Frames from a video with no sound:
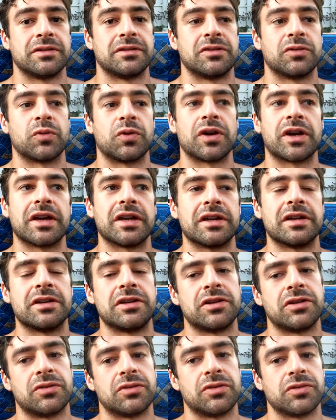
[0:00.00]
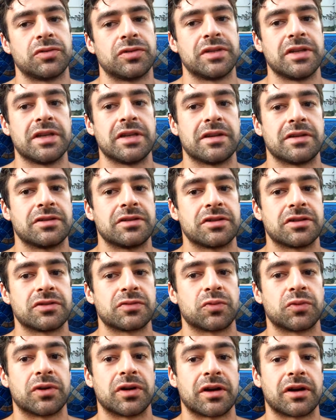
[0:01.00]
to work it into your routine.
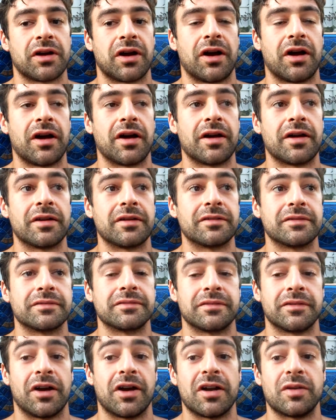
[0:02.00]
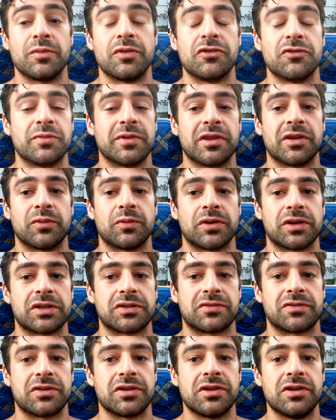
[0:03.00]
Just work on on a movement that works
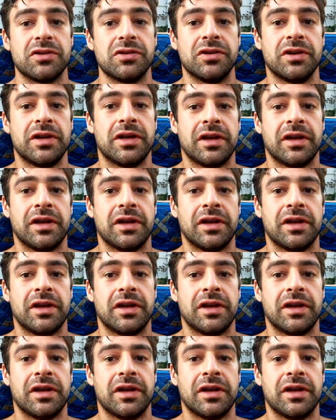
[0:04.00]
for you.